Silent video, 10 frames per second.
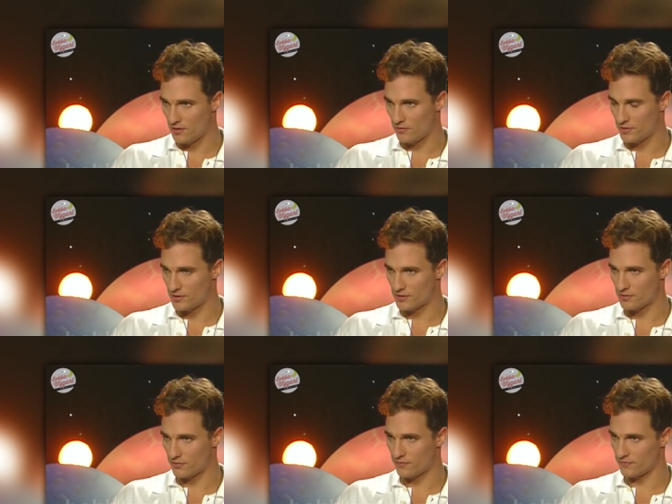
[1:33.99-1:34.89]
which is
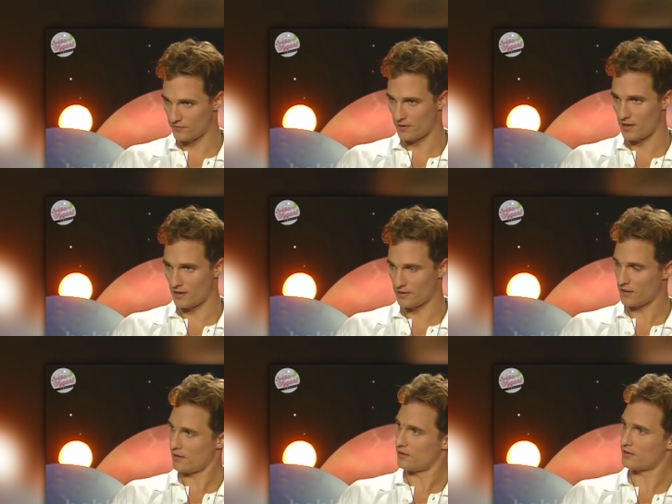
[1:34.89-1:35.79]
sort of an odd
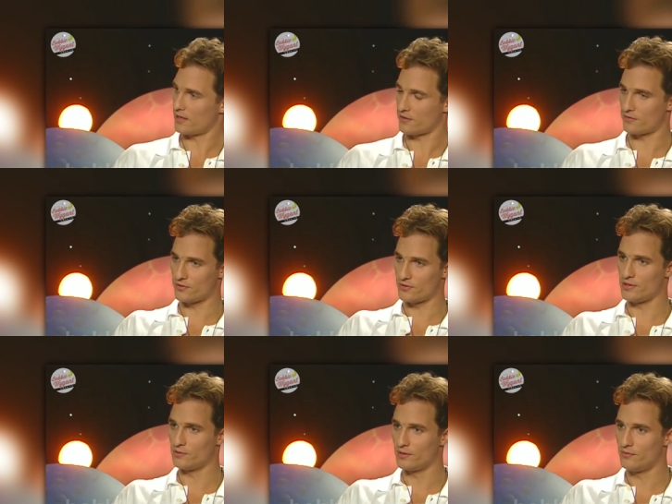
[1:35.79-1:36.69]
kind of kind of throws your
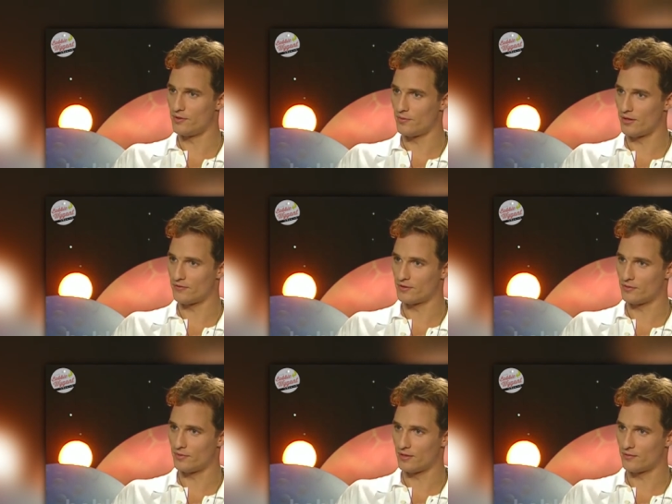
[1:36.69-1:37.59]
equilibrium off a
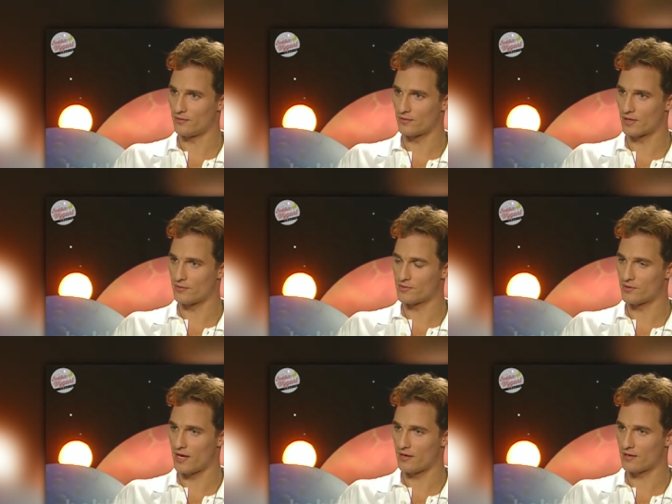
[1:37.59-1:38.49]
little bit. It comes
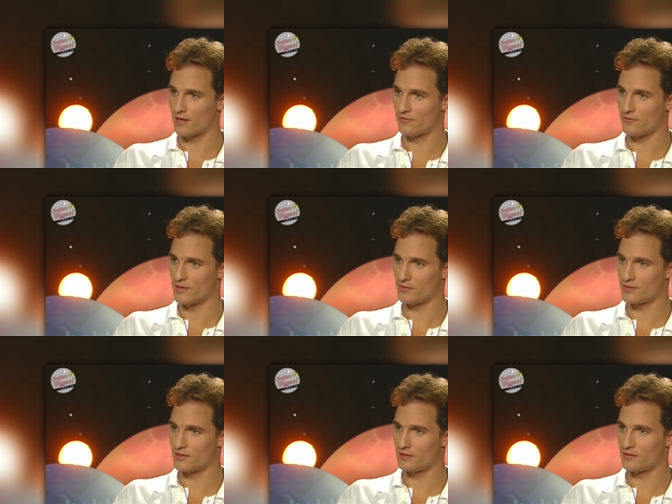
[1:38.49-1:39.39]
with that kind of
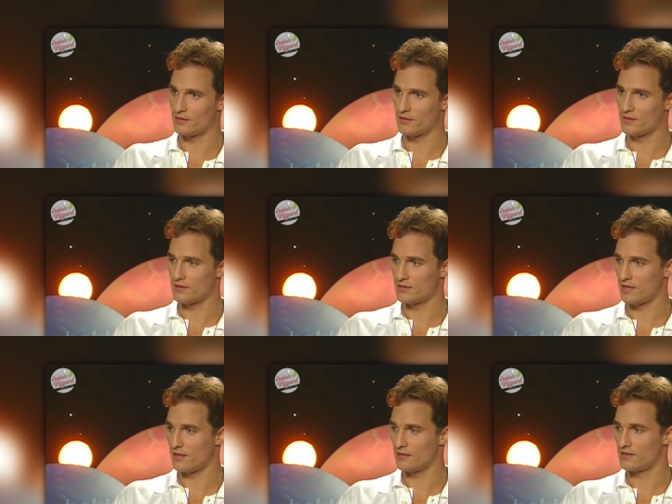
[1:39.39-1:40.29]
frequency and
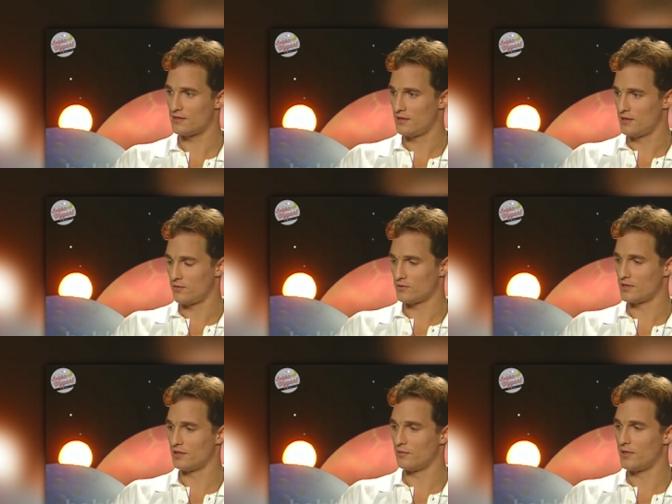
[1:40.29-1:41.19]
size was
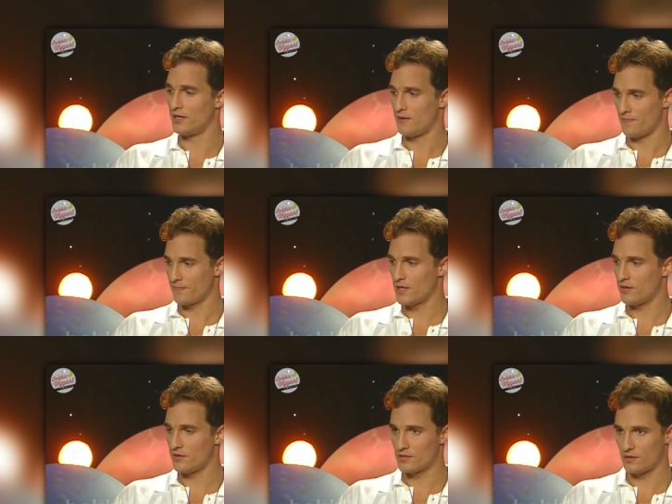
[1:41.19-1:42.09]
a little bit. You
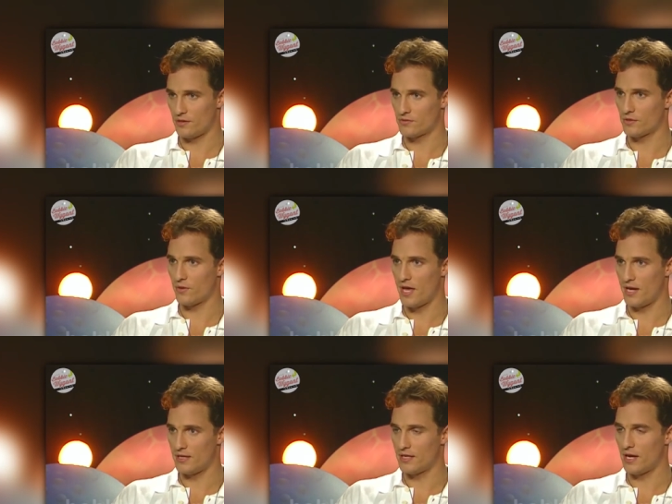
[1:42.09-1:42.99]
know, there's there's a
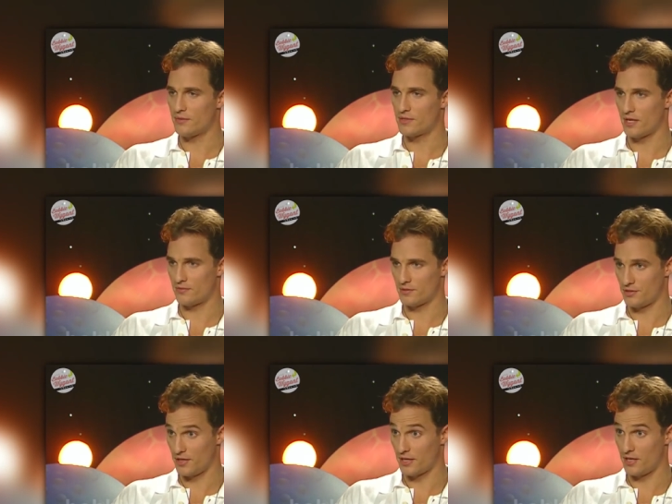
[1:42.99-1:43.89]
heady times, times to
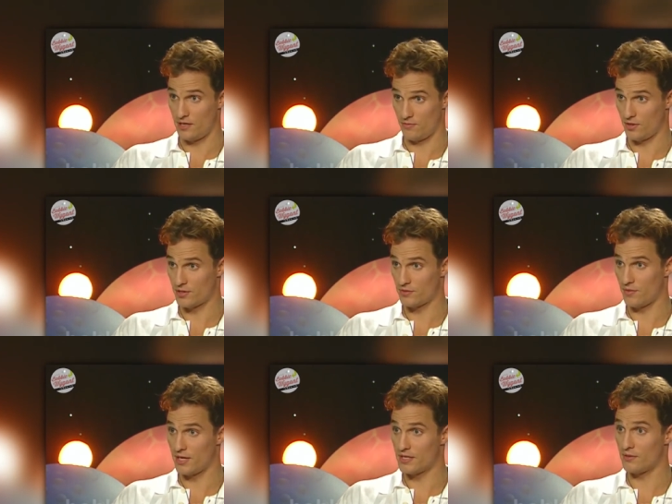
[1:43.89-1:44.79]
check in and make sure
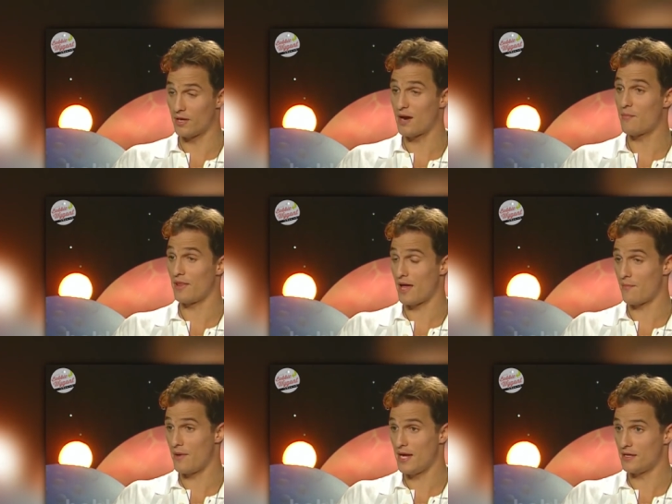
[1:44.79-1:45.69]
main a lot of a lot of
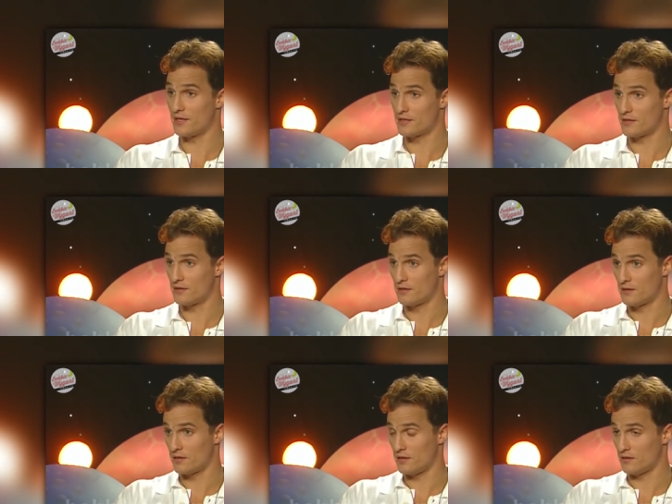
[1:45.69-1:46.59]
maintenance.
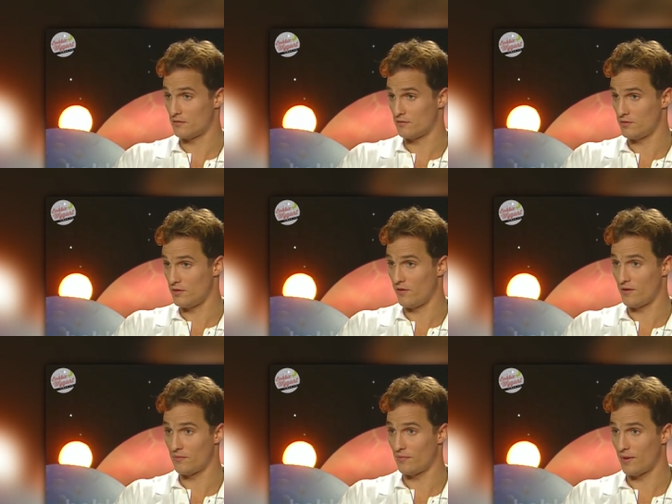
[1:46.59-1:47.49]
You know, you know
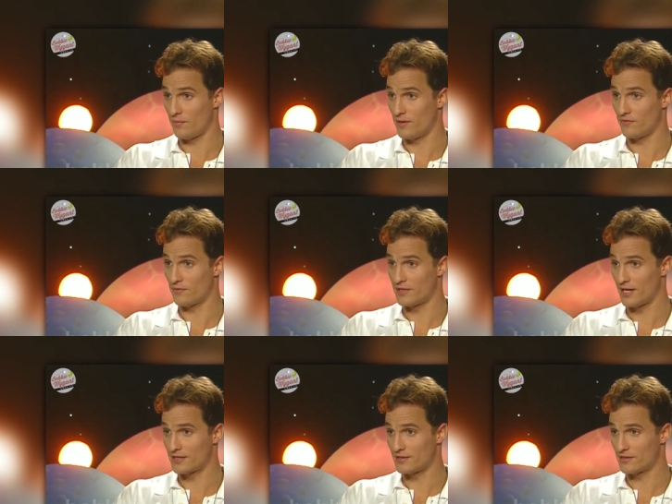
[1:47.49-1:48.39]
that about being from
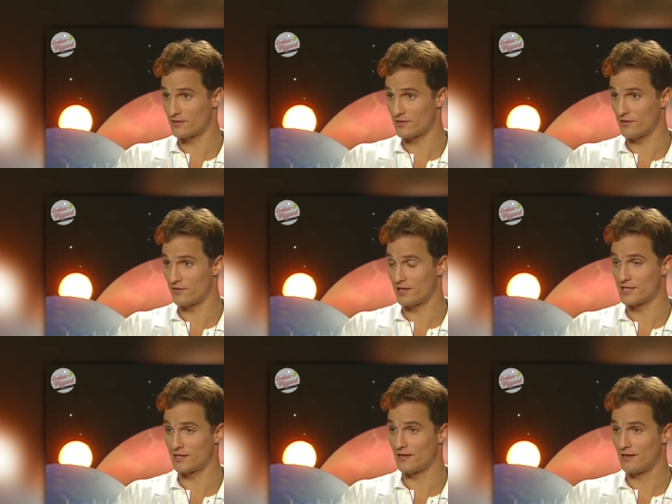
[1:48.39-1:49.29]
Texas, there's certain
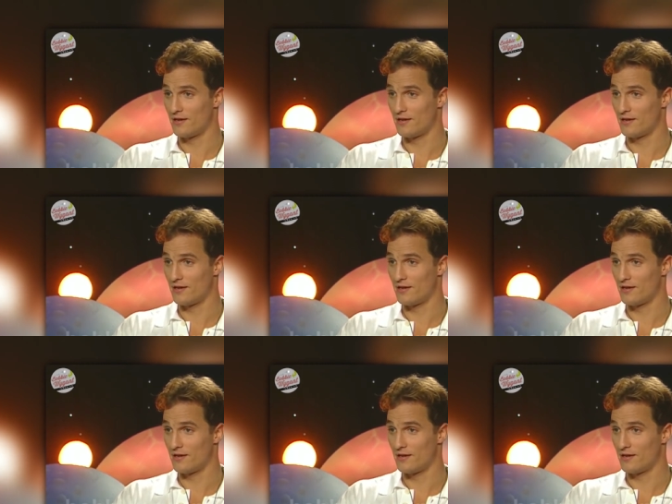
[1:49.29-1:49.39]
things that